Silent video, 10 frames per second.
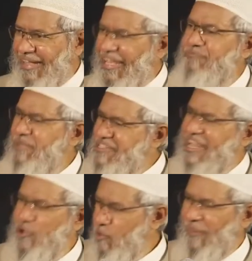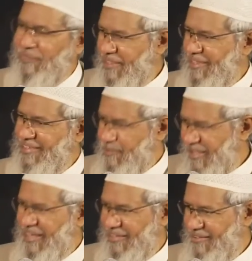Let me tell you one thing in the
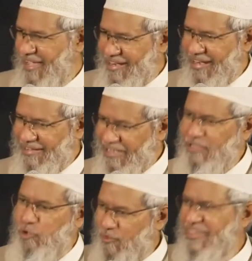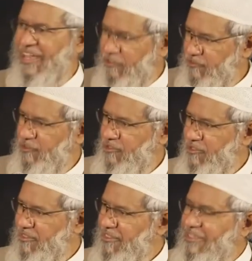beginning, and I'll conclude with that also,
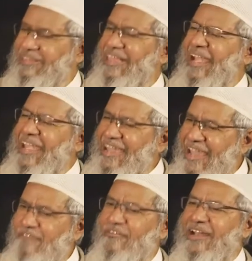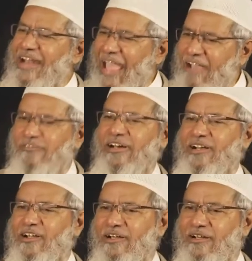that never ever